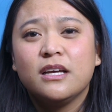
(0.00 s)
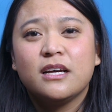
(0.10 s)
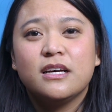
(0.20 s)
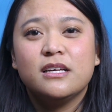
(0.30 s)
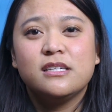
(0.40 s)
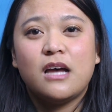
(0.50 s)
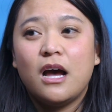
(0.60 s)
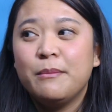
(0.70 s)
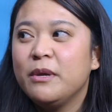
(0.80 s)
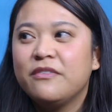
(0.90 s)
because
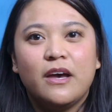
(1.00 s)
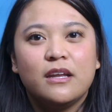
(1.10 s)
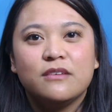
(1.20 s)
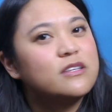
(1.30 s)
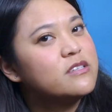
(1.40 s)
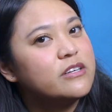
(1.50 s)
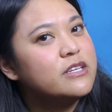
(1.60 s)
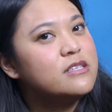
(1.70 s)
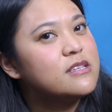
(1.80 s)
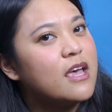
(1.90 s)
I'm a big fan of the
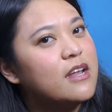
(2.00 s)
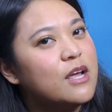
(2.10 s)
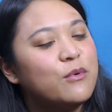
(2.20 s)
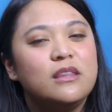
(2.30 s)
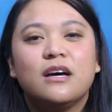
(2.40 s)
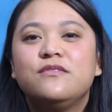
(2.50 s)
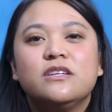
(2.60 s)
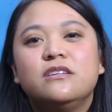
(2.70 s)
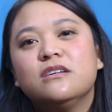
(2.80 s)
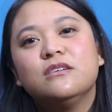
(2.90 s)
series and I would love
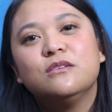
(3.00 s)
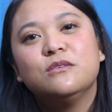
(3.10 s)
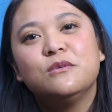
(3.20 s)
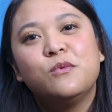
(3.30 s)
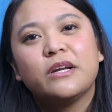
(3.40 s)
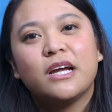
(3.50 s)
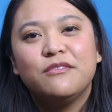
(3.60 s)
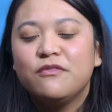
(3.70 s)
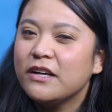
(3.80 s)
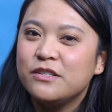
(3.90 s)
to know what kind
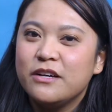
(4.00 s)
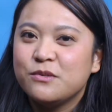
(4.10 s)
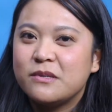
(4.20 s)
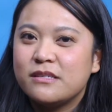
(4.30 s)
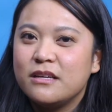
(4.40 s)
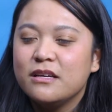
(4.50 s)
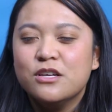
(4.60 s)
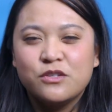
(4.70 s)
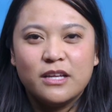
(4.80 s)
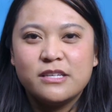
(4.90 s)
of effects you guys want to see.
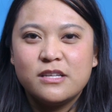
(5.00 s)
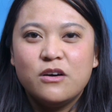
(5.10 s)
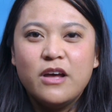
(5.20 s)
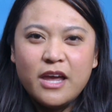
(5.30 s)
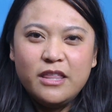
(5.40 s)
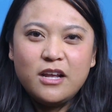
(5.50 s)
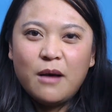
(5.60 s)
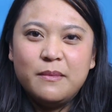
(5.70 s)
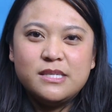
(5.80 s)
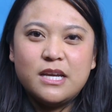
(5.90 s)
So let us know in the
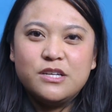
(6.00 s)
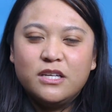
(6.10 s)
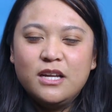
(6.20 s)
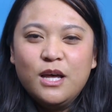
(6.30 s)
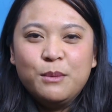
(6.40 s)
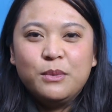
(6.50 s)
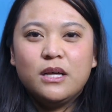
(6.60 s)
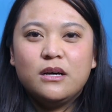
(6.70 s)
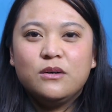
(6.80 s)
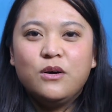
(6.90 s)
comment section
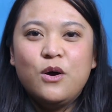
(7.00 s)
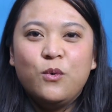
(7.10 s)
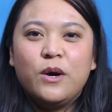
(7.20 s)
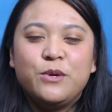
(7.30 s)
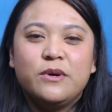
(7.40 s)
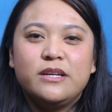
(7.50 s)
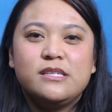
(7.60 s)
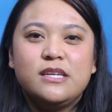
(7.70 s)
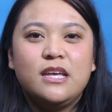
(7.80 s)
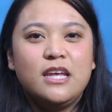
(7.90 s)
below what you want to
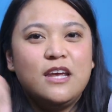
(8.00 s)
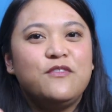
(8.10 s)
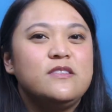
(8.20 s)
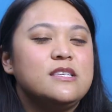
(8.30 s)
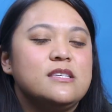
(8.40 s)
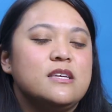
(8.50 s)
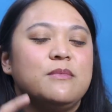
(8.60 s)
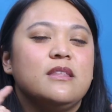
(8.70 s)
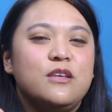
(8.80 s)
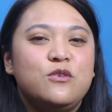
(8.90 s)
see, if this is
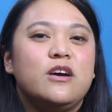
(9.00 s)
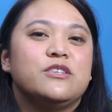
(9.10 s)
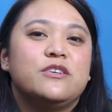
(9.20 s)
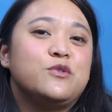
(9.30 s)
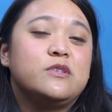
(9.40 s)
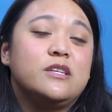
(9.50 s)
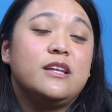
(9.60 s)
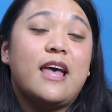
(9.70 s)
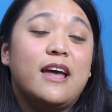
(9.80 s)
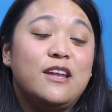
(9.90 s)
something that you guys are
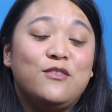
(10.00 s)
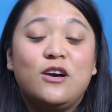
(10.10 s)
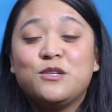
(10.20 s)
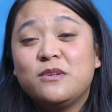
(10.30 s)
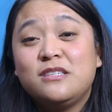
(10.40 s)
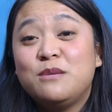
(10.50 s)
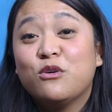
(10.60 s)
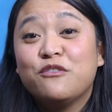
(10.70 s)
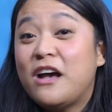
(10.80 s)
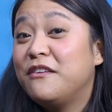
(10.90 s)
interested in, and if you guys want to see
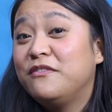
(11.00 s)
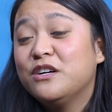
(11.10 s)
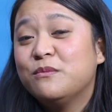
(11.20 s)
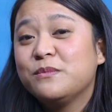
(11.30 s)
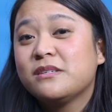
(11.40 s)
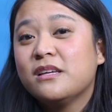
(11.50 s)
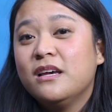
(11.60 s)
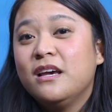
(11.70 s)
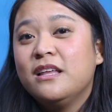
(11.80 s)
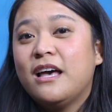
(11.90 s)
more fan films
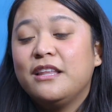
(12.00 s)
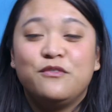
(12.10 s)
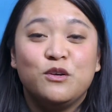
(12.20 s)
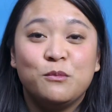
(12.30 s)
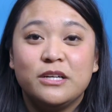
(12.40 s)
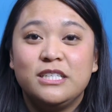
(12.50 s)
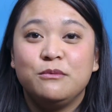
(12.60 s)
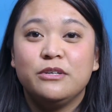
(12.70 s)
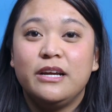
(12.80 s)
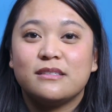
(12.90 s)
that the Filmora
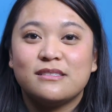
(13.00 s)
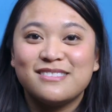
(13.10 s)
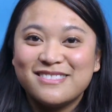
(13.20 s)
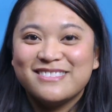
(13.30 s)
team creates.